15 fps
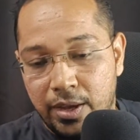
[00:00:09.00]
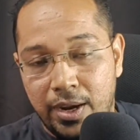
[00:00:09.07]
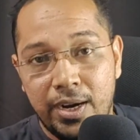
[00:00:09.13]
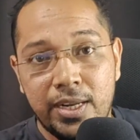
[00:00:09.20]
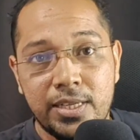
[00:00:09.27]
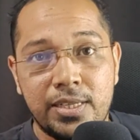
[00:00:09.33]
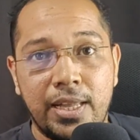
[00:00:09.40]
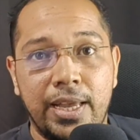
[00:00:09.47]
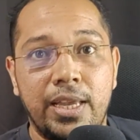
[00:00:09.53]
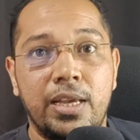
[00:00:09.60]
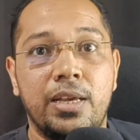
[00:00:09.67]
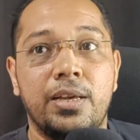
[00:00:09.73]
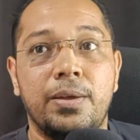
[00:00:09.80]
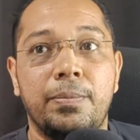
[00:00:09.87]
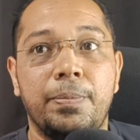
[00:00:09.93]
It is
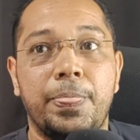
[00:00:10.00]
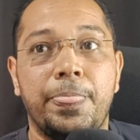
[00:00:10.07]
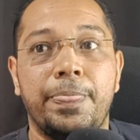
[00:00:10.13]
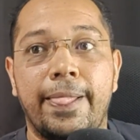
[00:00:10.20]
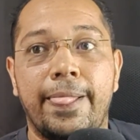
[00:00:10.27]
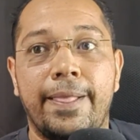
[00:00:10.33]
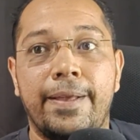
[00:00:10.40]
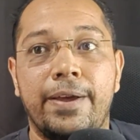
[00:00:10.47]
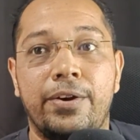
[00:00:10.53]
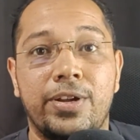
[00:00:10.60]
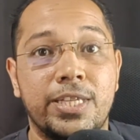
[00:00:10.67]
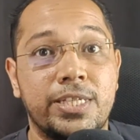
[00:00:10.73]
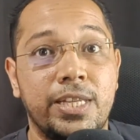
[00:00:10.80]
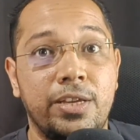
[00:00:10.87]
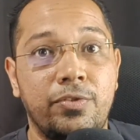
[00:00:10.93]
like
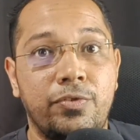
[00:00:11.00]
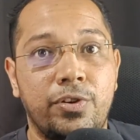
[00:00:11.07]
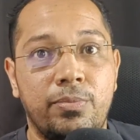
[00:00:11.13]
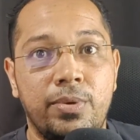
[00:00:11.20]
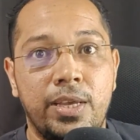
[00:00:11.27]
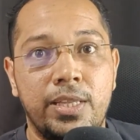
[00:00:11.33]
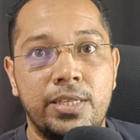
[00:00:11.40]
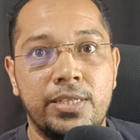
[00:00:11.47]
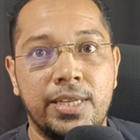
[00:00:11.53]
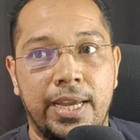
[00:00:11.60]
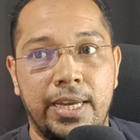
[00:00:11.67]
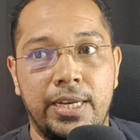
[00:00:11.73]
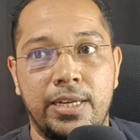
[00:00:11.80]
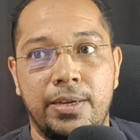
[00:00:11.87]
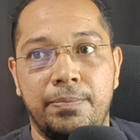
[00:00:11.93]
rusting from
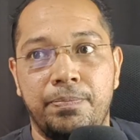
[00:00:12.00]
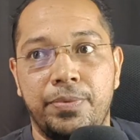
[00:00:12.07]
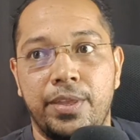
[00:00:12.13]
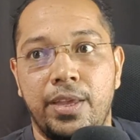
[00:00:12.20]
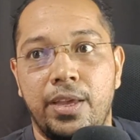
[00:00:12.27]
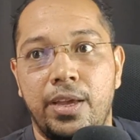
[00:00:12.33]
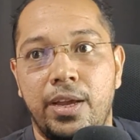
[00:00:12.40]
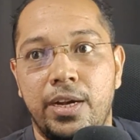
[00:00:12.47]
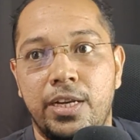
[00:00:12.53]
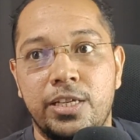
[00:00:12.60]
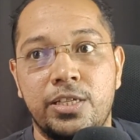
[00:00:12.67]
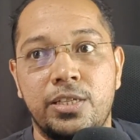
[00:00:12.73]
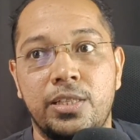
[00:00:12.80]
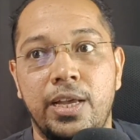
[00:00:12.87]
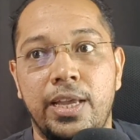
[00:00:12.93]
inside. It
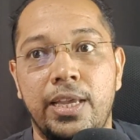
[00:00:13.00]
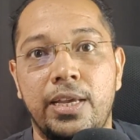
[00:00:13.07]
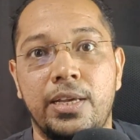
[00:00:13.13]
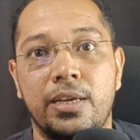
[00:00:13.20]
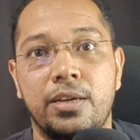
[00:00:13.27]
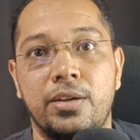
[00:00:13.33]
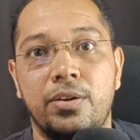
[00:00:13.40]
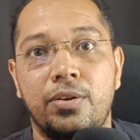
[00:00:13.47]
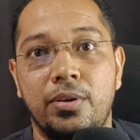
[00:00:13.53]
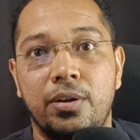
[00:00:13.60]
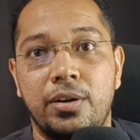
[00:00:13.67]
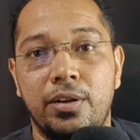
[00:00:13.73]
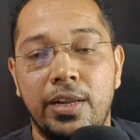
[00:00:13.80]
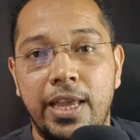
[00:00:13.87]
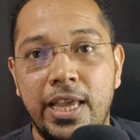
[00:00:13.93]
is like
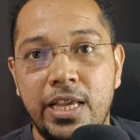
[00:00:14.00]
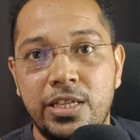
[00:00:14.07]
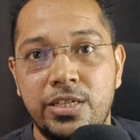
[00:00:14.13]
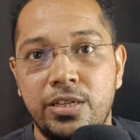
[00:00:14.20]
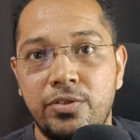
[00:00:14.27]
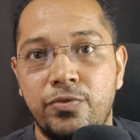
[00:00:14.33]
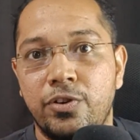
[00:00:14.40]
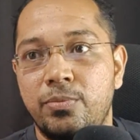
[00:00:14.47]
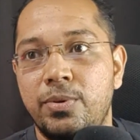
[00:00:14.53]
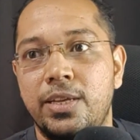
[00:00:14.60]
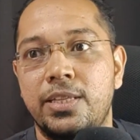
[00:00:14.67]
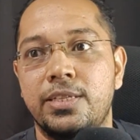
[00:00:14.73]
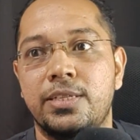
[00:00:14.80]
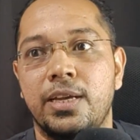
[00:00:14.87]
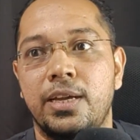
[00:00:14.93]
aging from
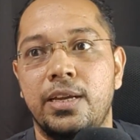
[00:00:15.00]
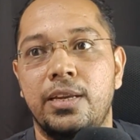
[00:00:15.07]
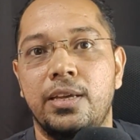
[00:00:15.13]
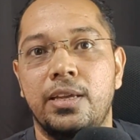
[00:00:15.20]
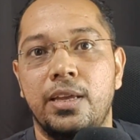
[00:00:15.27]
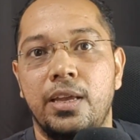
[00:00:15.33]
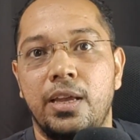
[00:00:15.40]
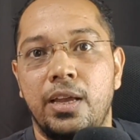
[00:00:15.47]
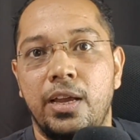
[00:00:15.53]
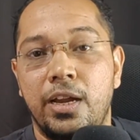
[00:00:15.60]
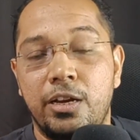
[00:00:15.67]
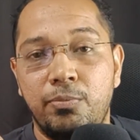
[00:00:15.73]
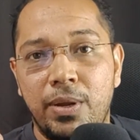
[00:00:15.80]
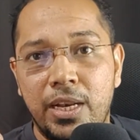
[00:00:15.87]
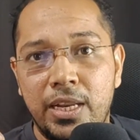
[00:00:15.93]
inside.
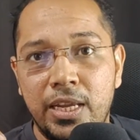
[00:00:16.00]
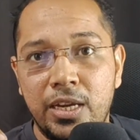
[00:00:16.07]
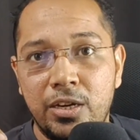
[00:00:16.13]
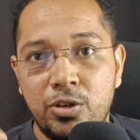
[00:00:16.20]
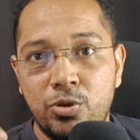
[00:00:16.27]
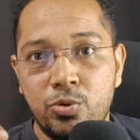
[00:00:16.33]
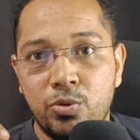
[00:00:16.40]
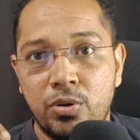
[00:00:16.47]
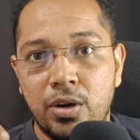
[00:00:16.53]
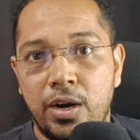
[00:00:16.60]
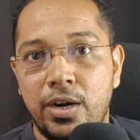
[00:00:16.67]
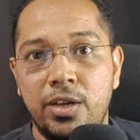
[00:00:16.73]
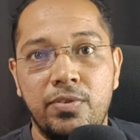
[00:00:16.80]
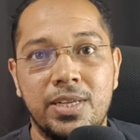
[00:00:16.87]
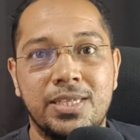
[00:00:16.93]
It may lead to
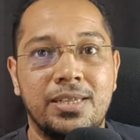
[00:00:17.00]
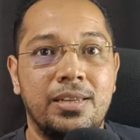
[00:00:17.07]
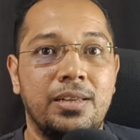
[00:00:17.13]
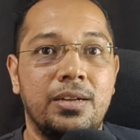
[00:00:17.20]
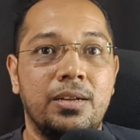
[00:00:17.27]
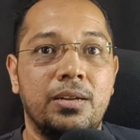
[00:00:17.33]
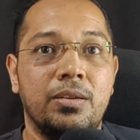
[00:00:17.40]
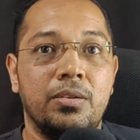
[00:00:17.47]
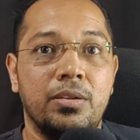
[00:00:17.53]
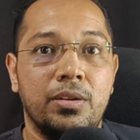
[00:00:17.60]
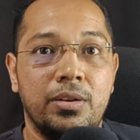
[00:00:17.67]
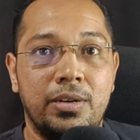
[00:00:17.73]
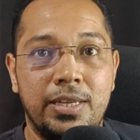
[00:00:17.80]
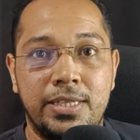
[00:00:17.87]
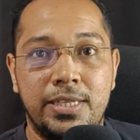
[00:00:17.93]

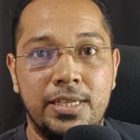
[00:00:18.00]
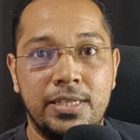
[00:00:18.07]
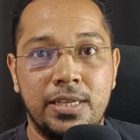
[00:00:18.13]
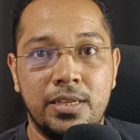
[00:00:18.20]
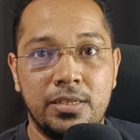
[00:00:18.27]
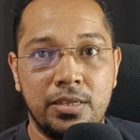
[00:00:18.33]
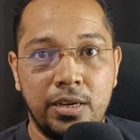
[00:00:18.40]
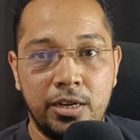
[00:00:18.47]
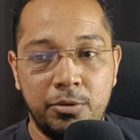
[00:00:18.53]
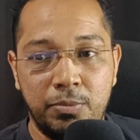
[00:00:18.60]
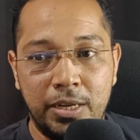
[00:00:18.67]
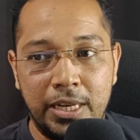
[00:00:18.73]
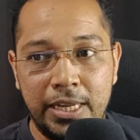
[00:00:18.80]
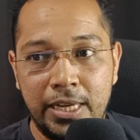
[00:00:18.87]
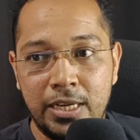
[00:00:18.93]
cardiovascular diseases. It
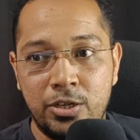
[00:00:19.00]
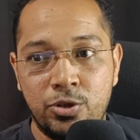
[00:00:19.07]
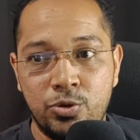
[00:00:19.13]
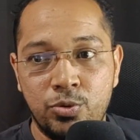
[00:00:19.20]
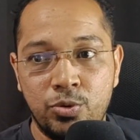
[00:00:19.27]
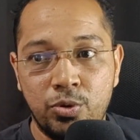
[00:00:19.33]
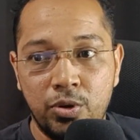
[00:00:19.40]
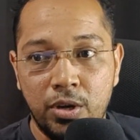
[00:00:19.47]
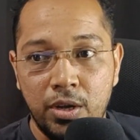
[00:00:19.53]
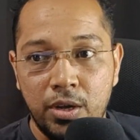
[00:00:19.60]
may lead to